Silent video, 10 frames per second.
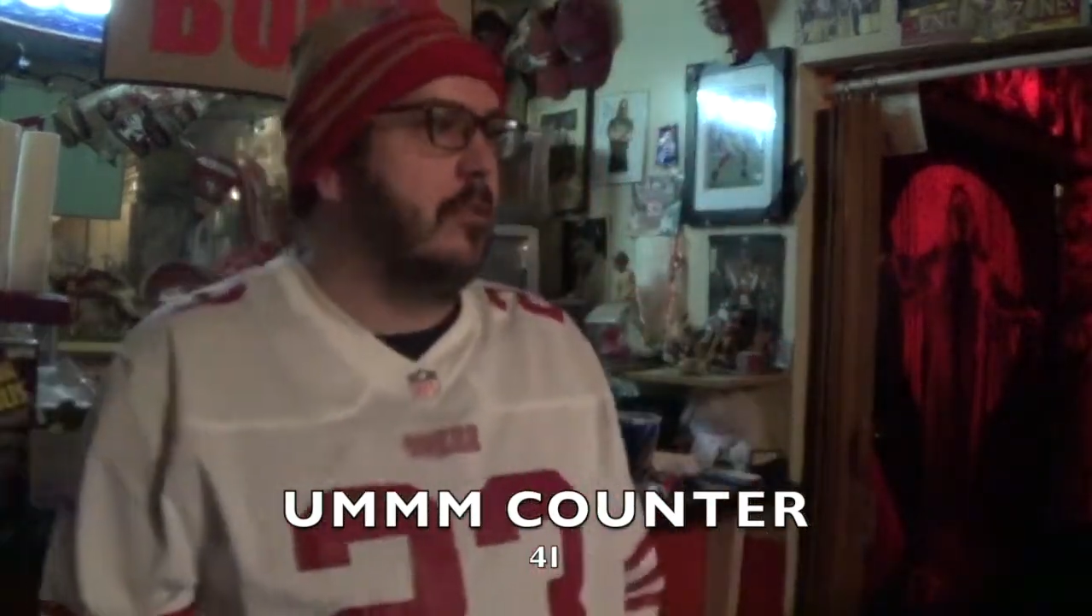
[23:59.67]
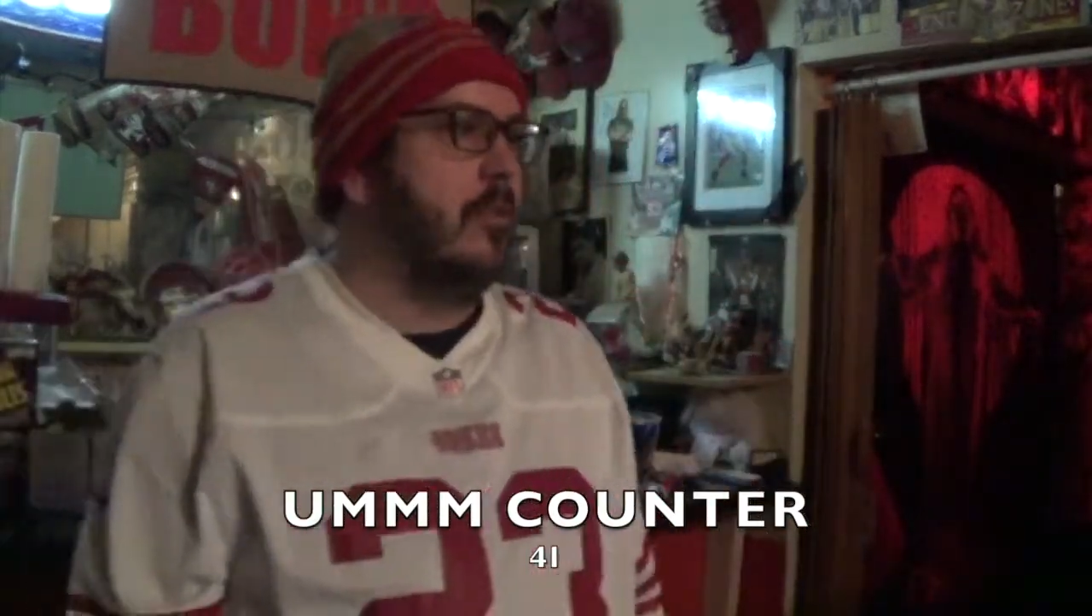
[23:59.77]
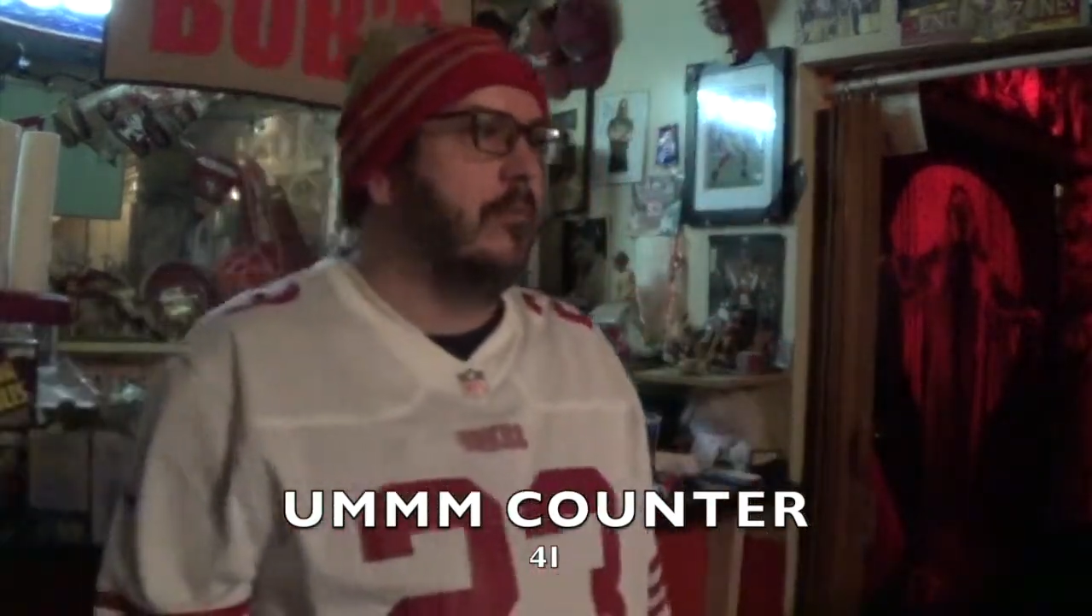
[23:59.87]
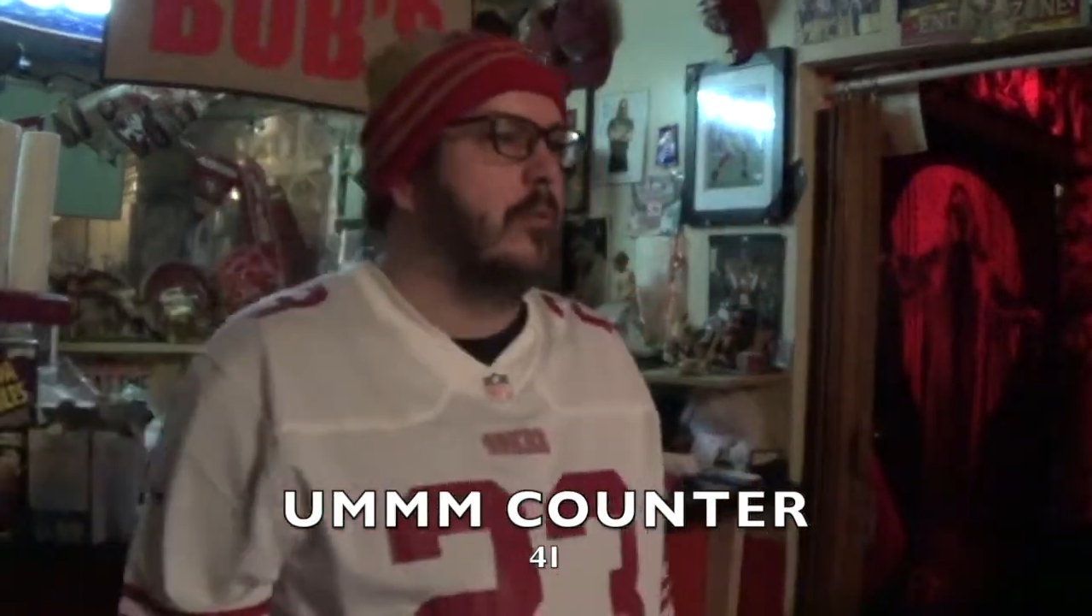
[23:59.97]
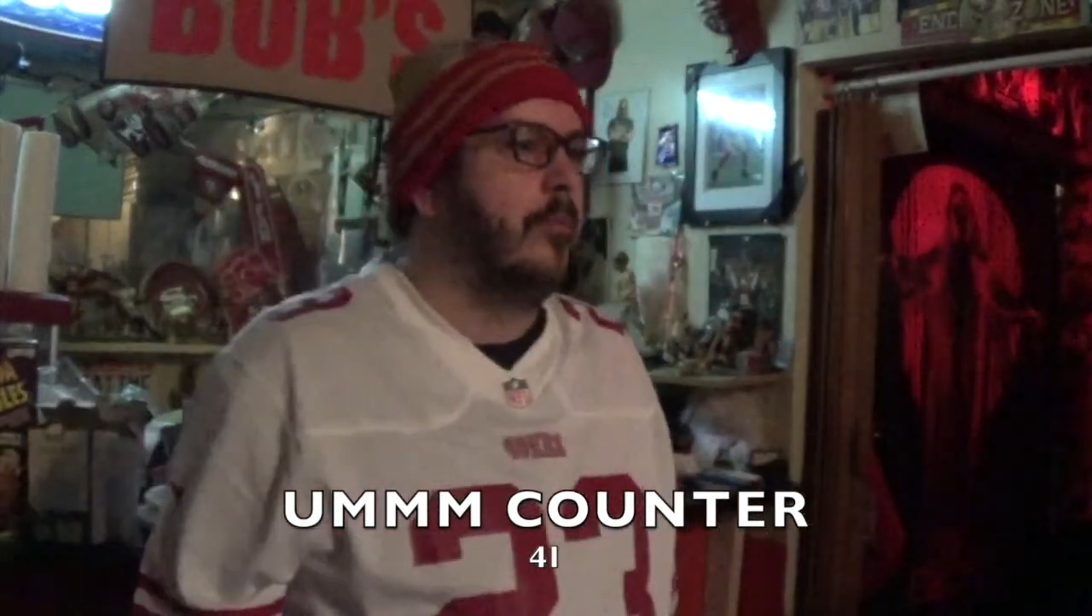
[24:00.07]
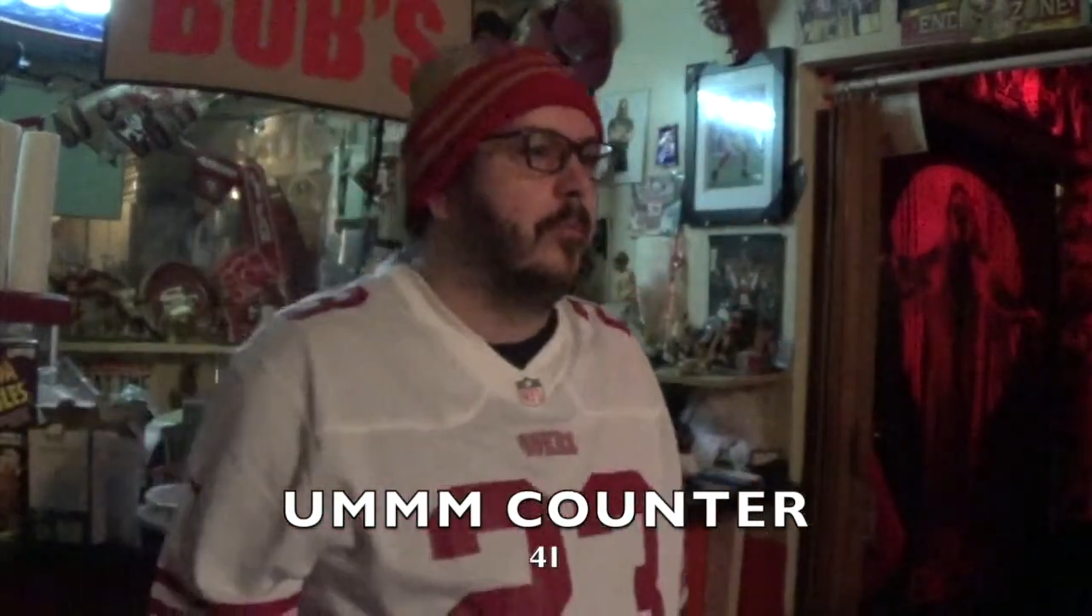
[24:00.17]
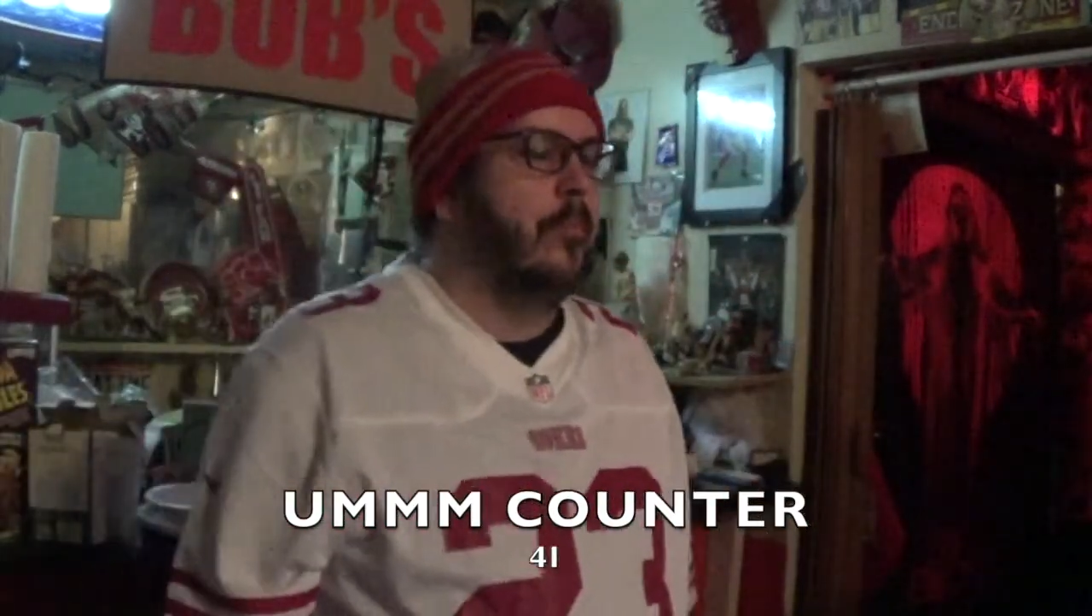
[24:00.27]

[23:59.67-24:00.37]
over.